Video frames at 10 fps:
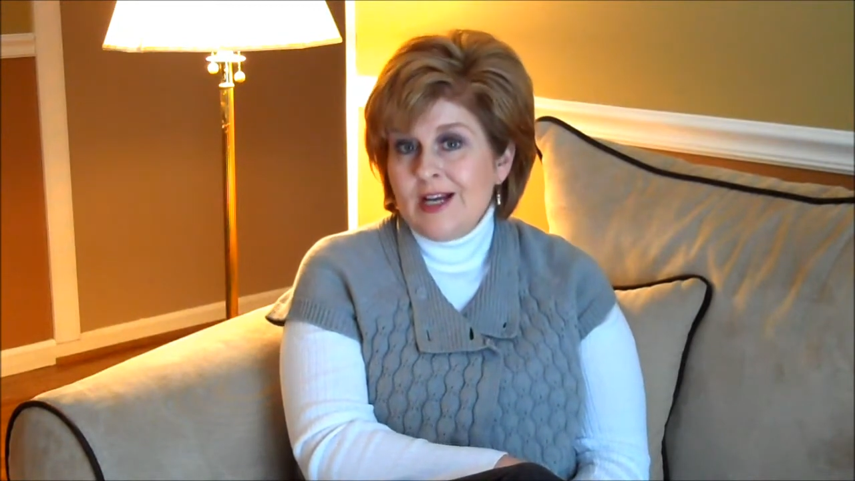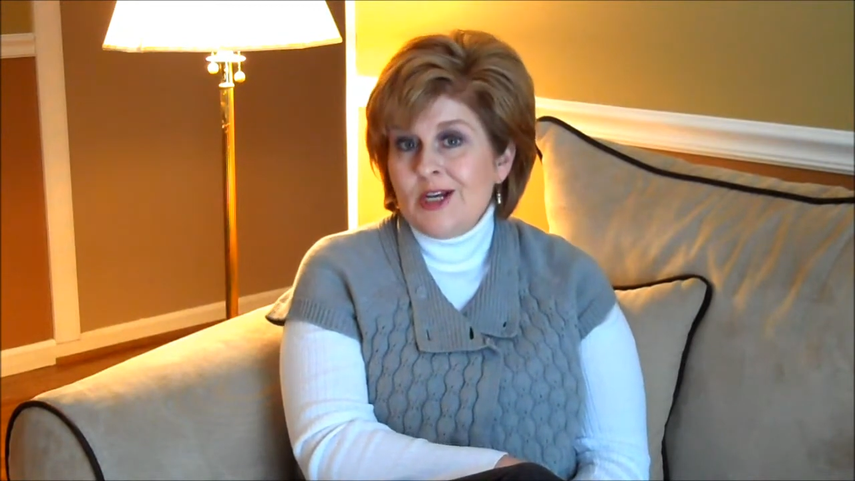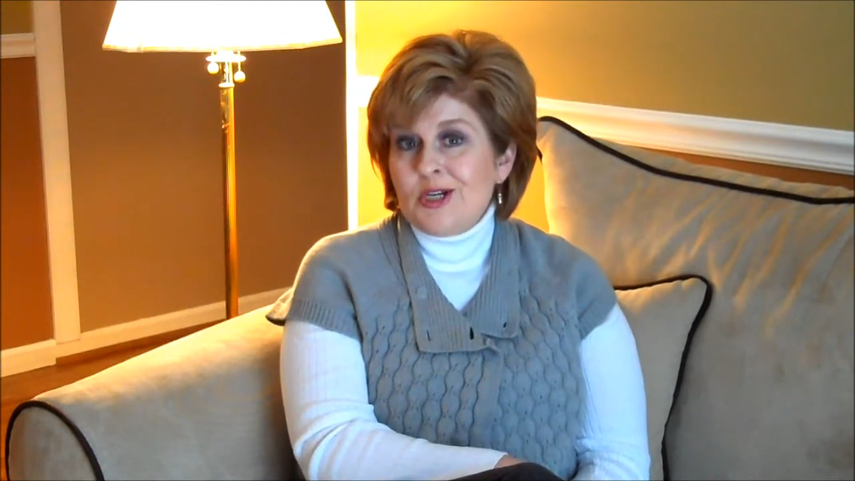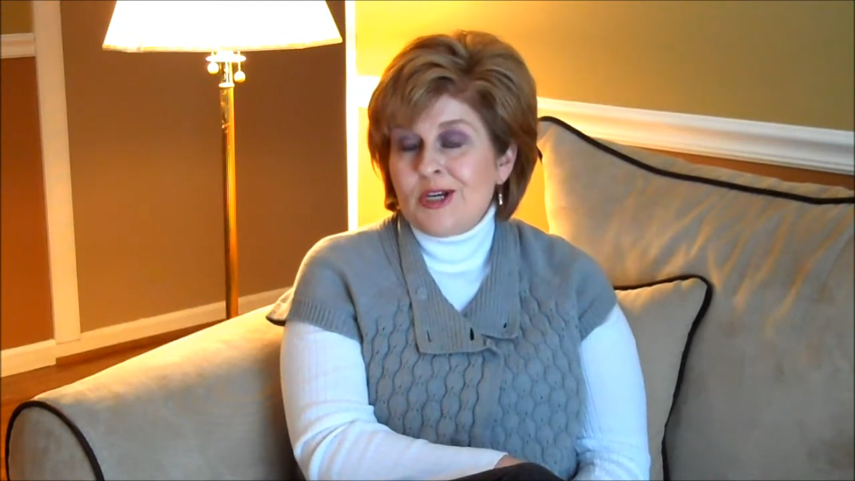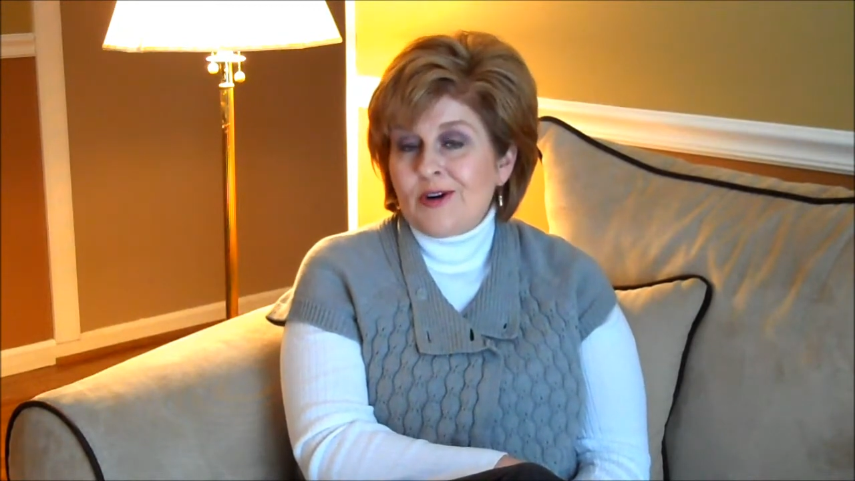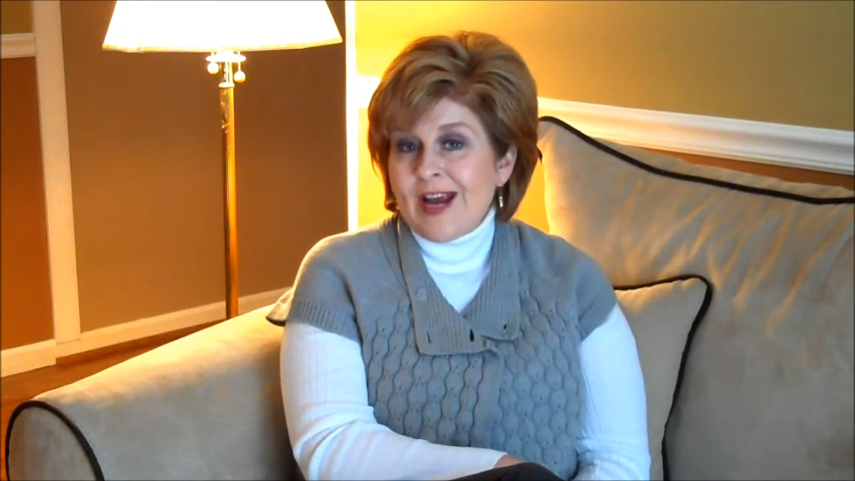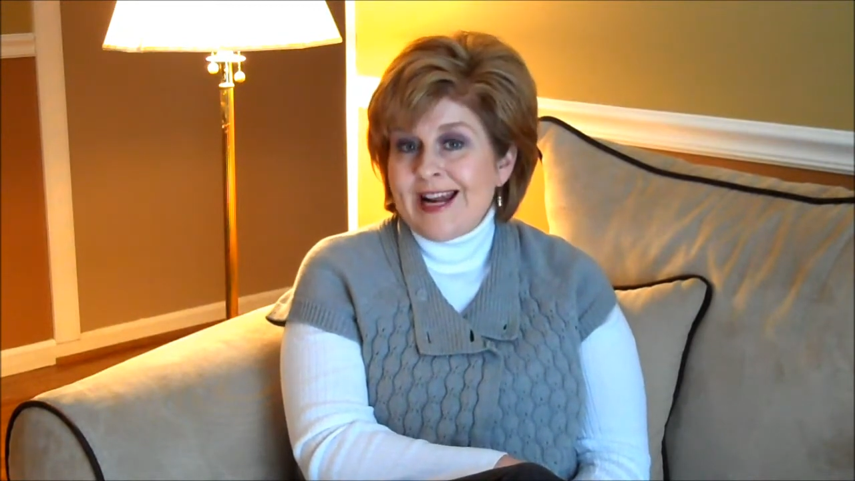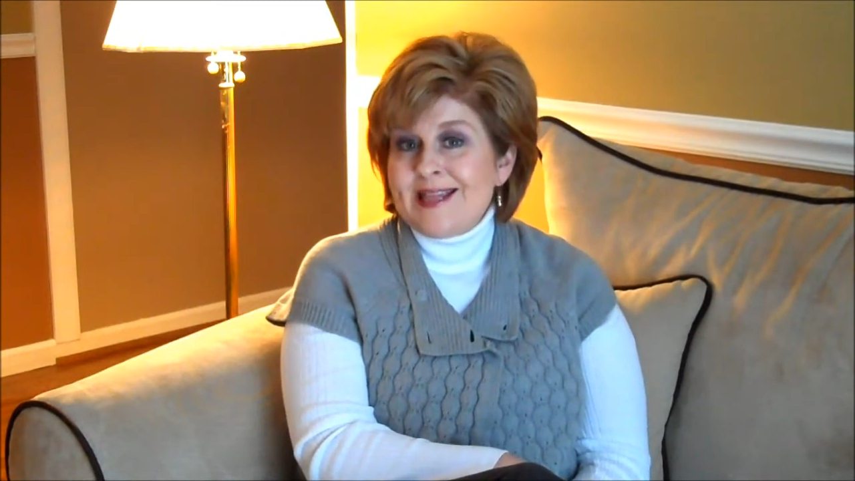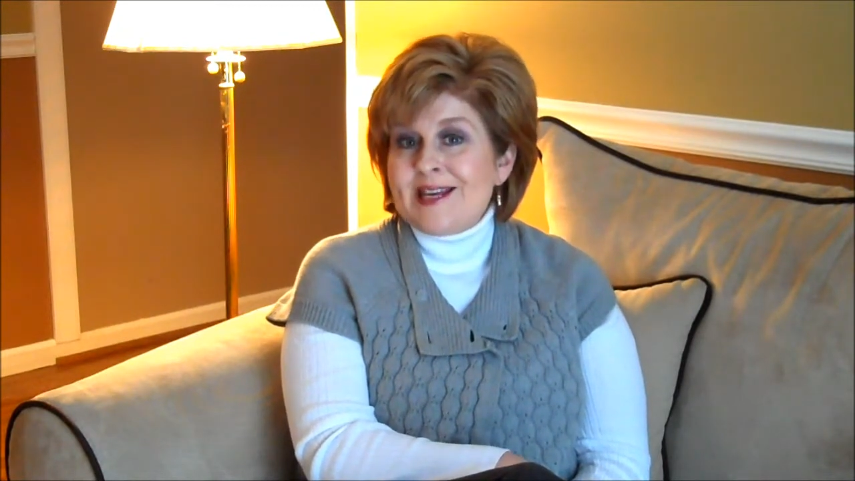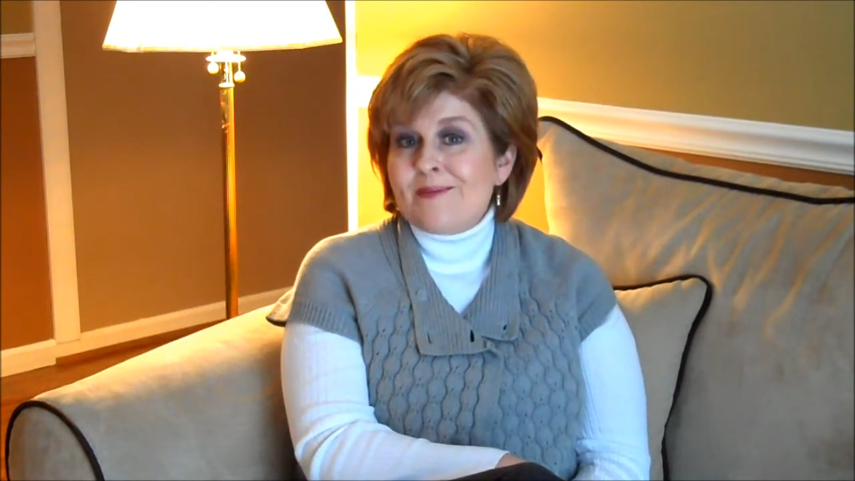she
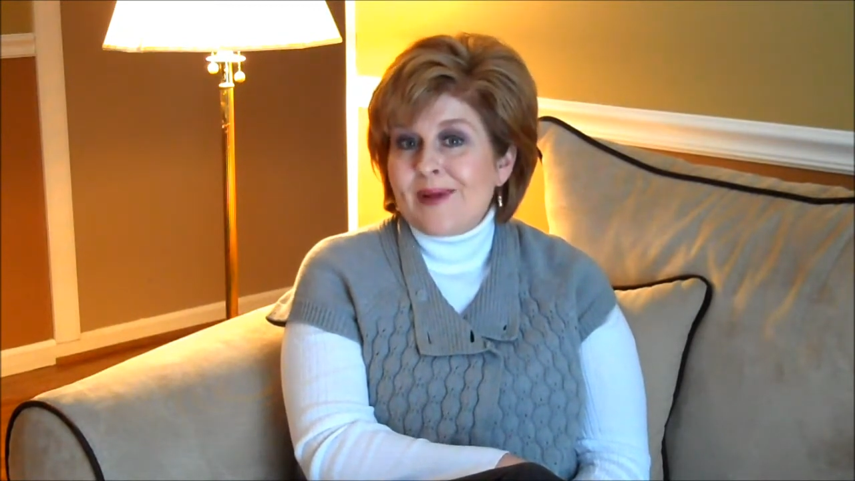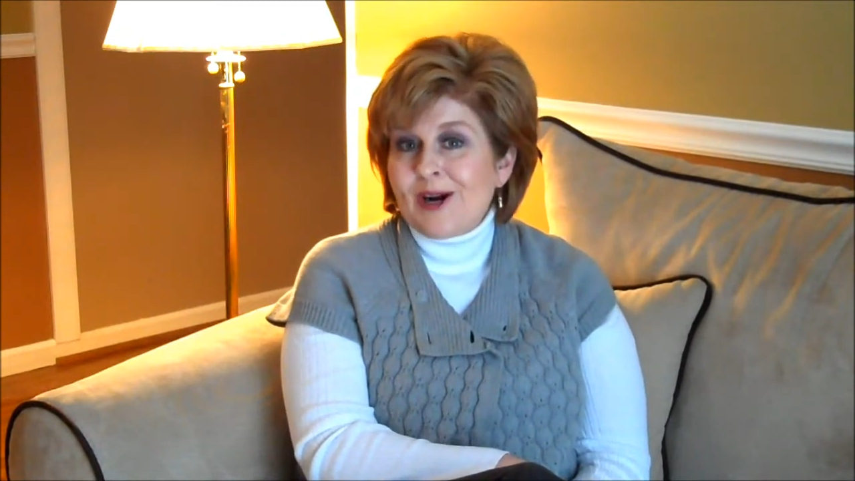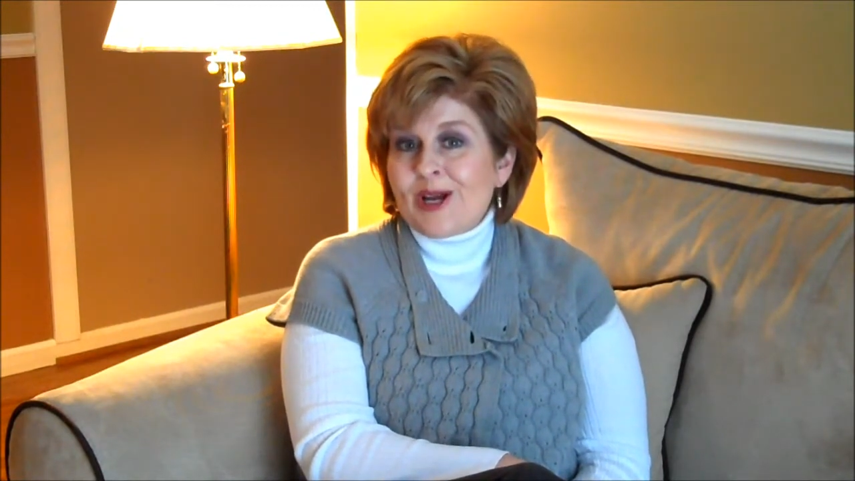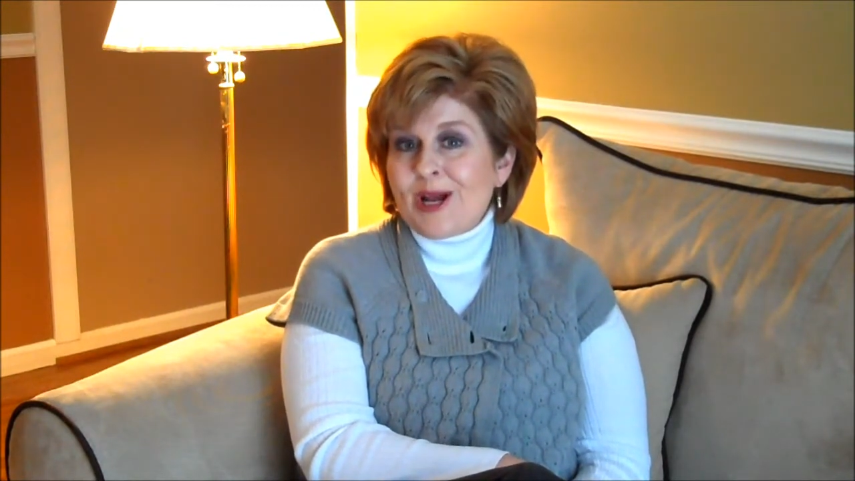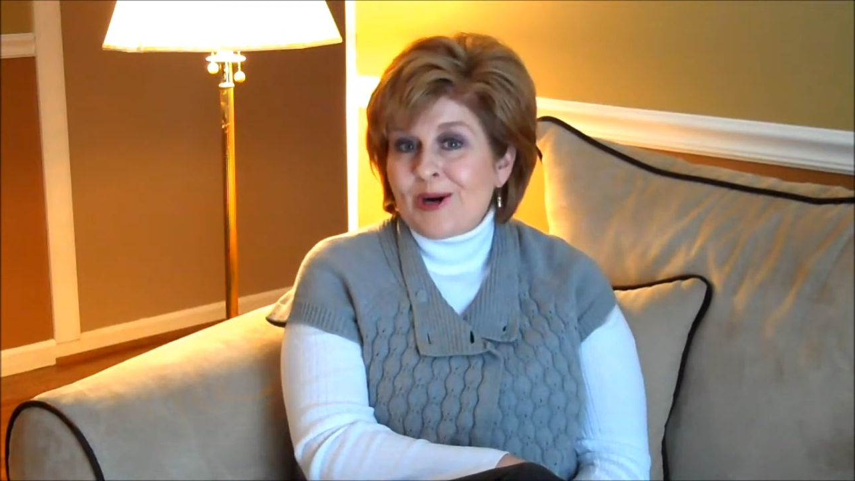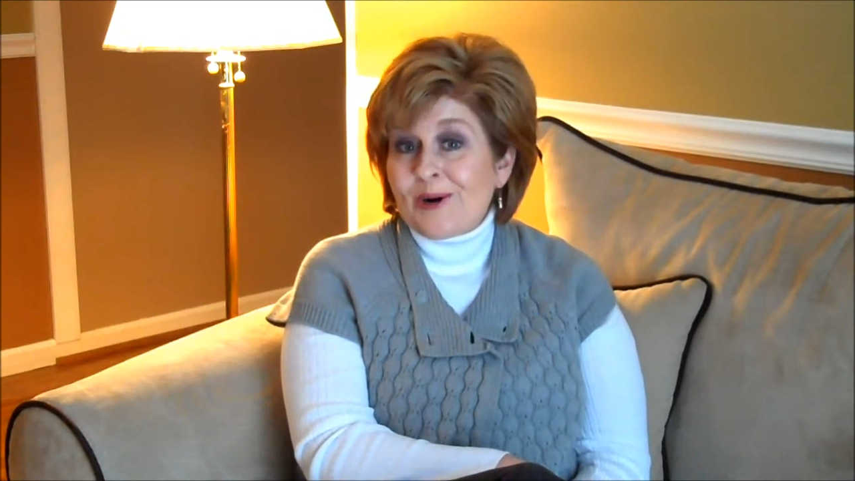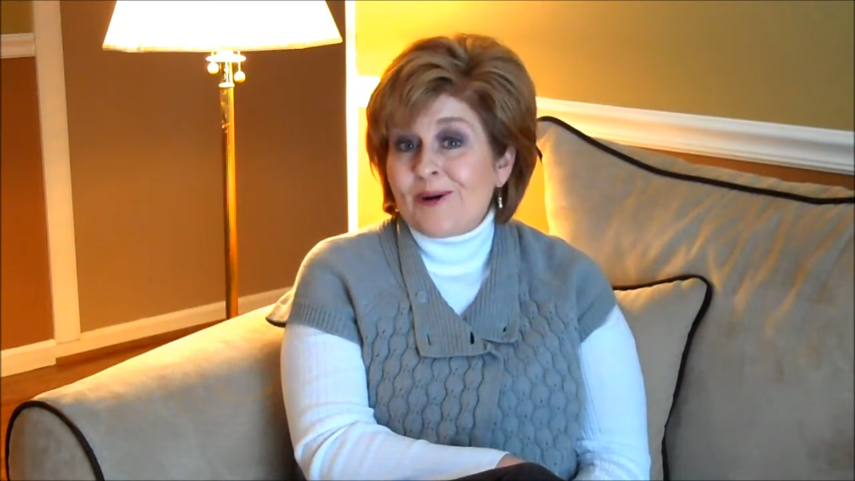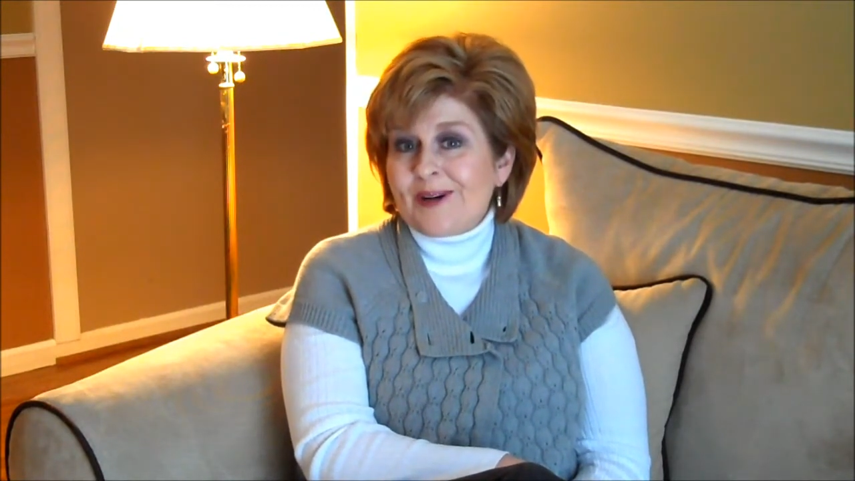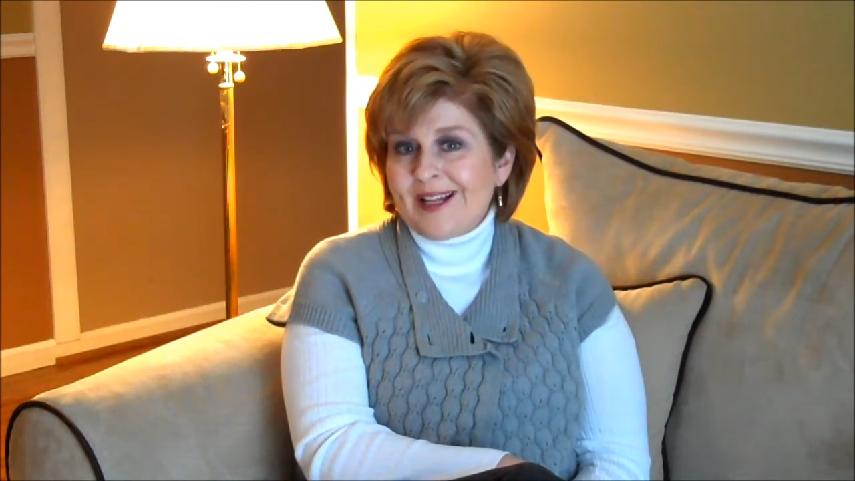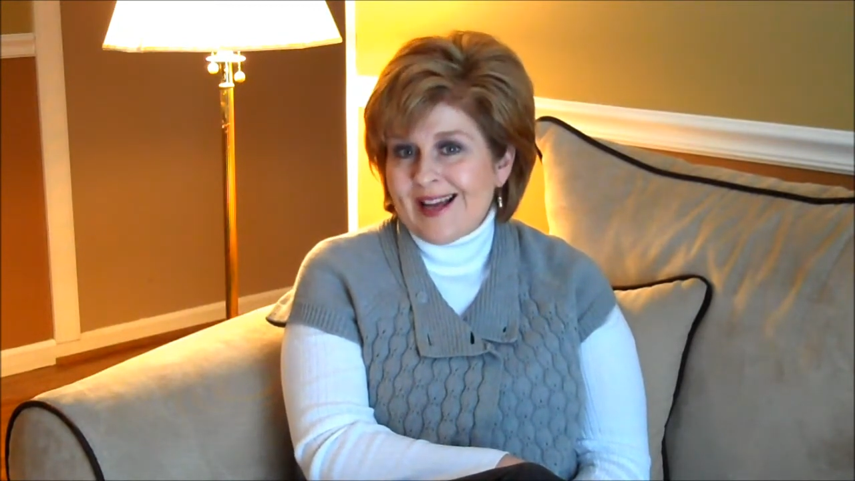created the American Girl
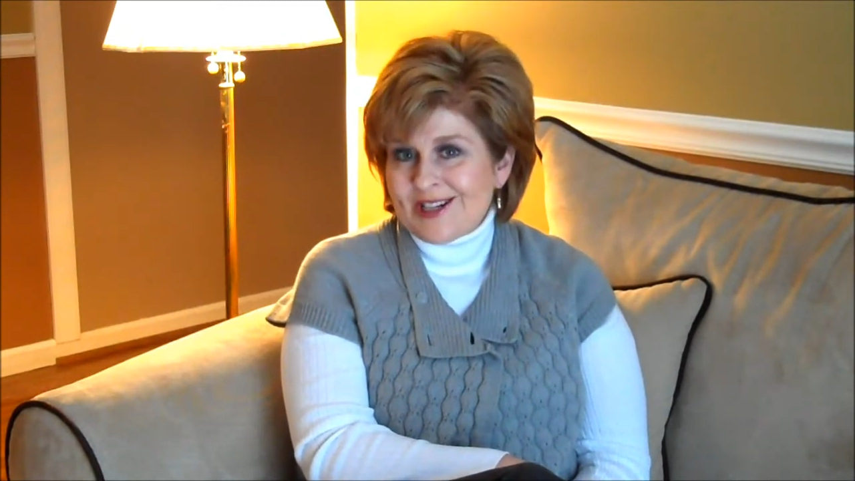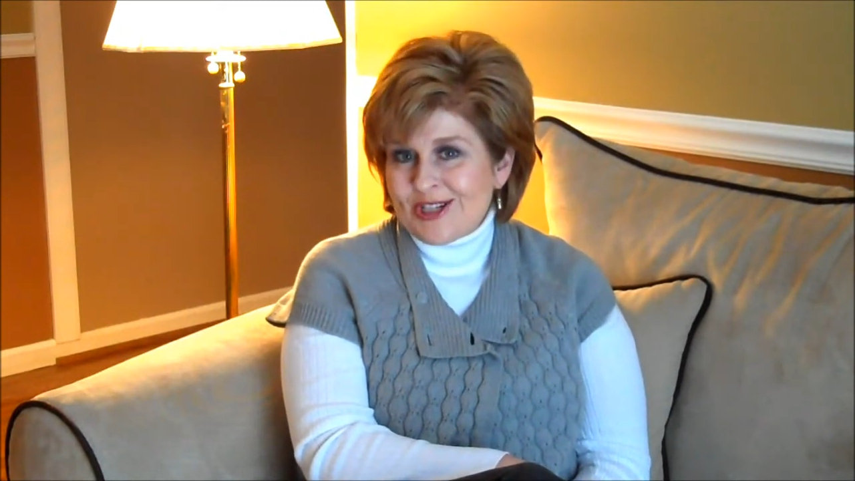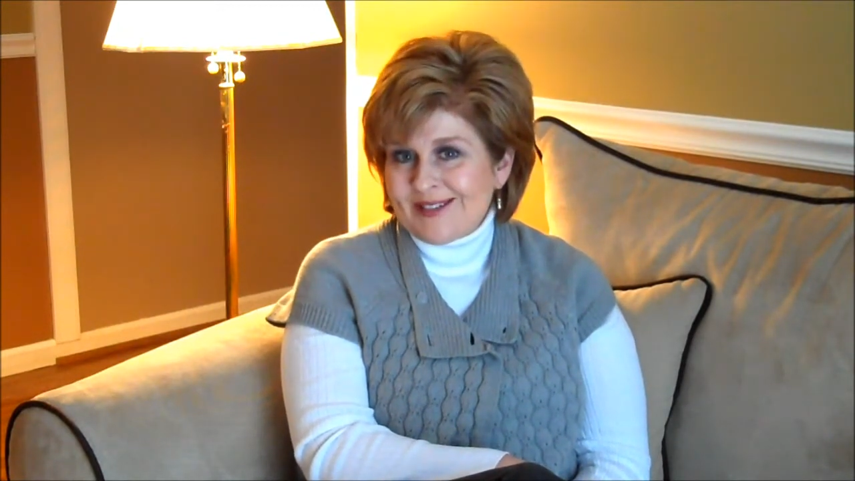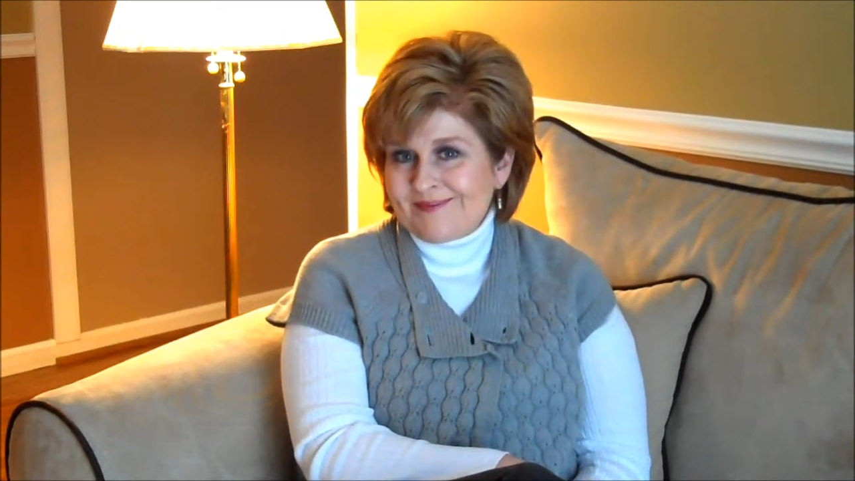collection.